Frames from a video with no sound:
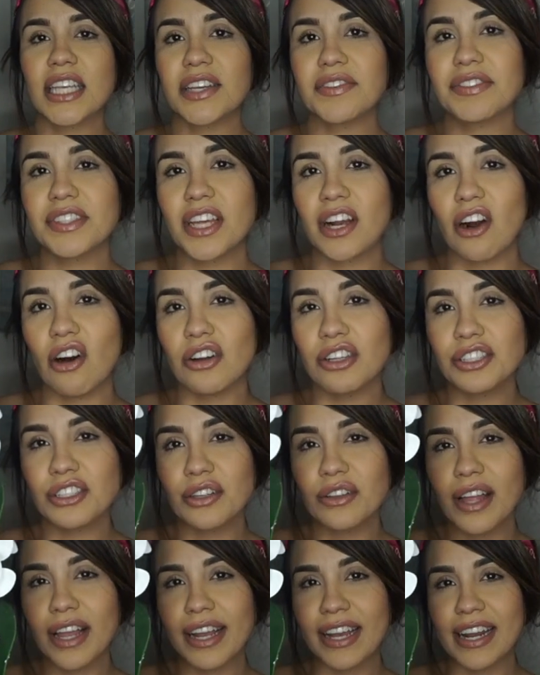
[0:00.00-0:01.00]
gives it
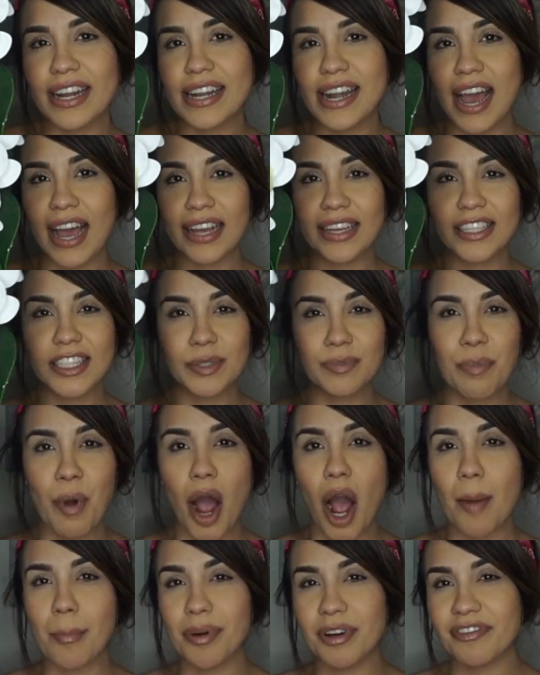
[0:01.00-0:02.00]
also like a nice
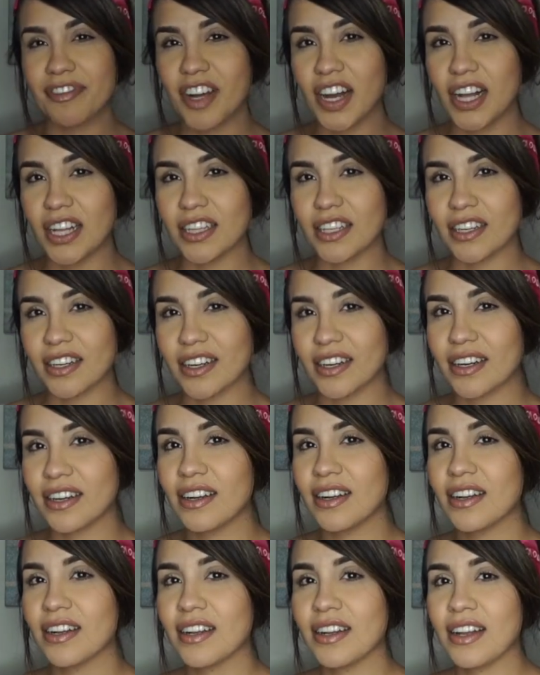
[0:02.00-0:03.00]
pop of
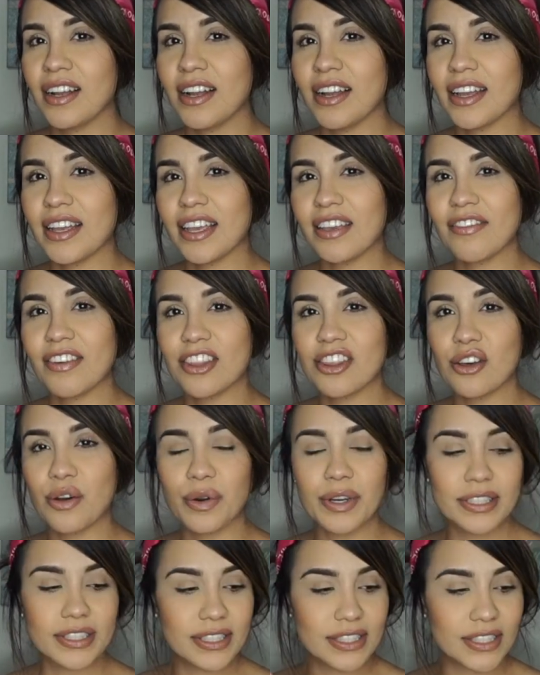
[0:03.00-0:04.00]
color, even
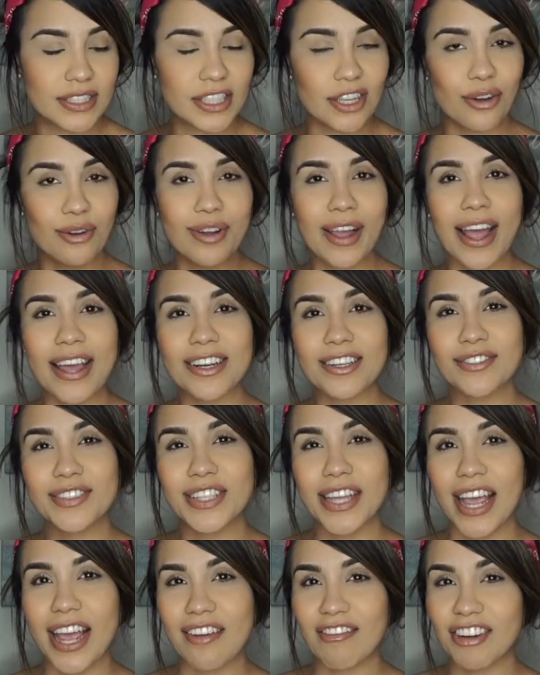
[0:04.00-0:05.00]
though it's still kind of
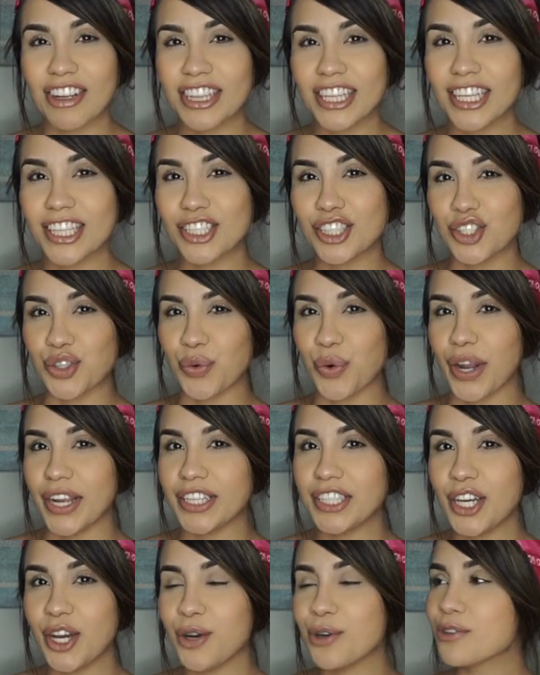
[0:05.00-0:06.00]
everything's
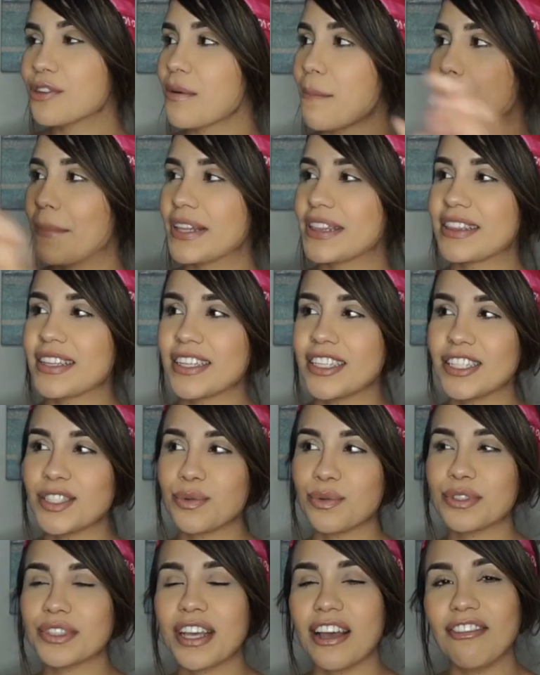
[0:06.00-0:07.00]
gray tone, but
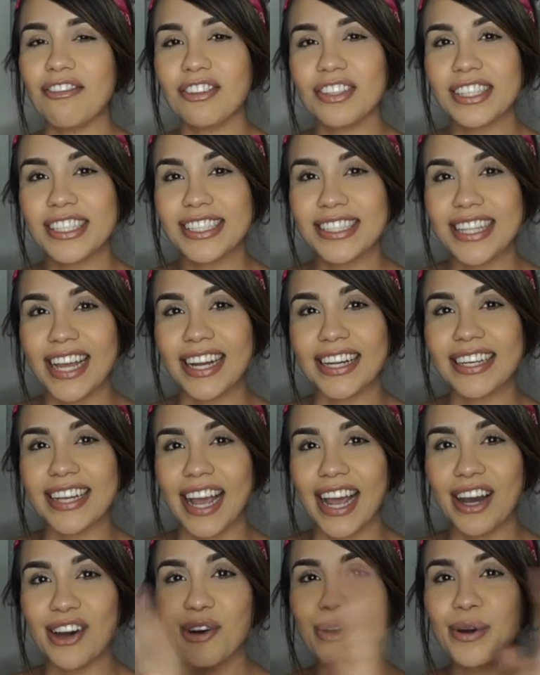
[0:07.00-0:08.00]
this will definitely stand
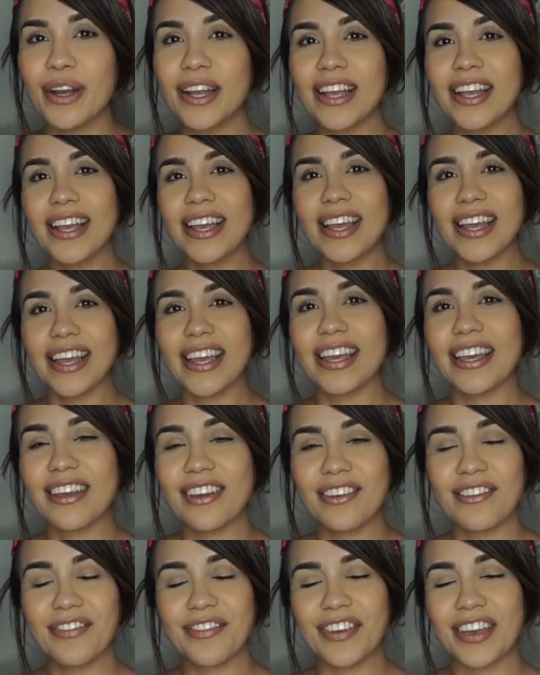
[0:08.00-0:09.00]
out
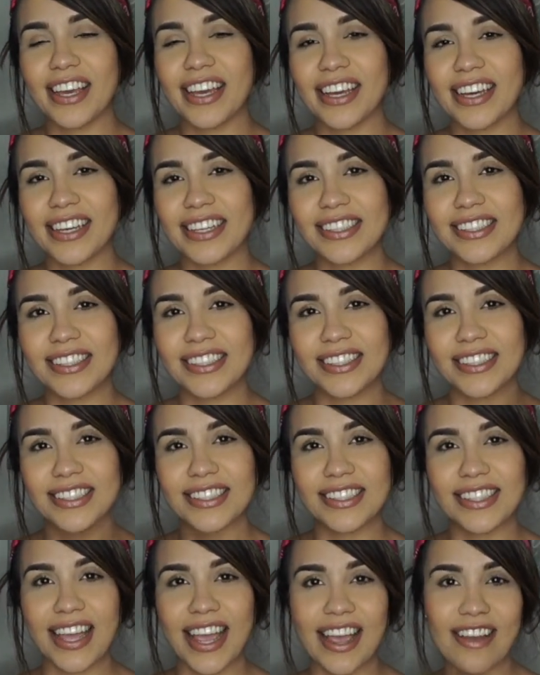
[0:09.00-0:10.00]
if it's
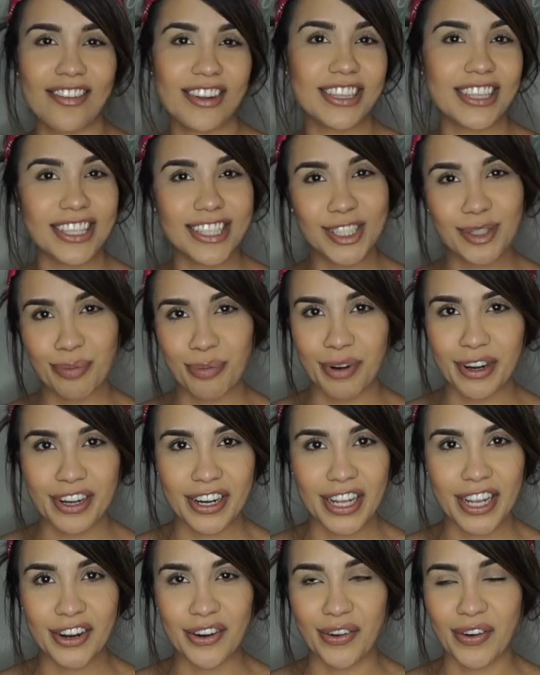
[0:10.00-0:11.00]
everything's
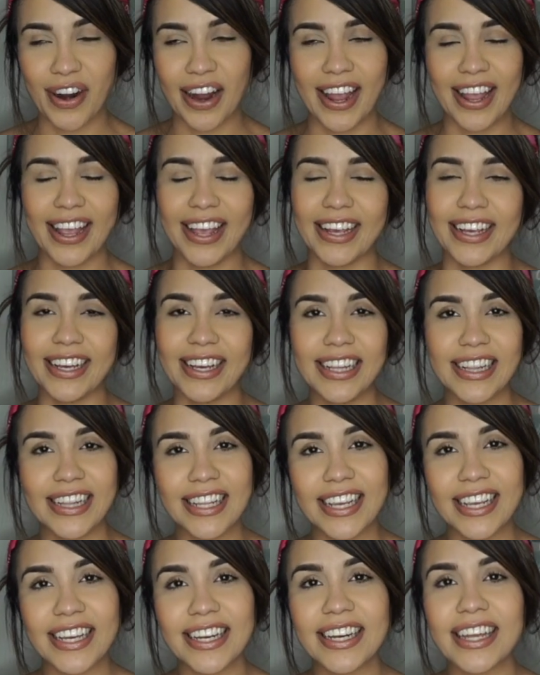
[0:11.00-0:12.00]
pretty gray and
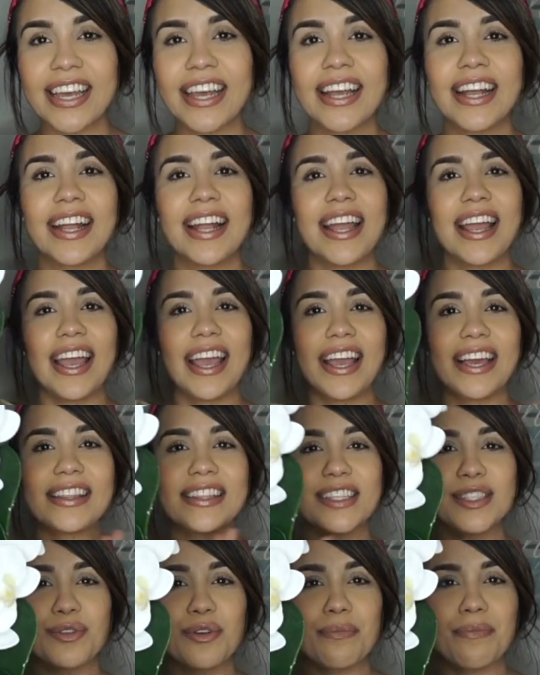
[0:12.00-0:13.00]
clean, and
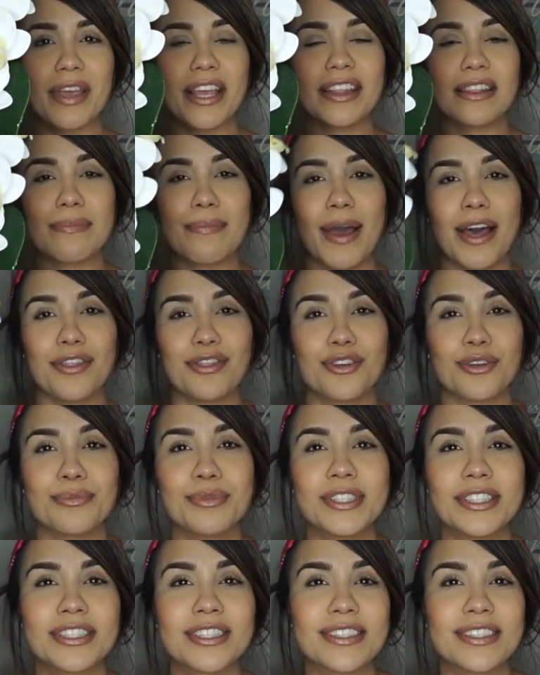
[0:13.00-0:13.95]
this will make the bathroom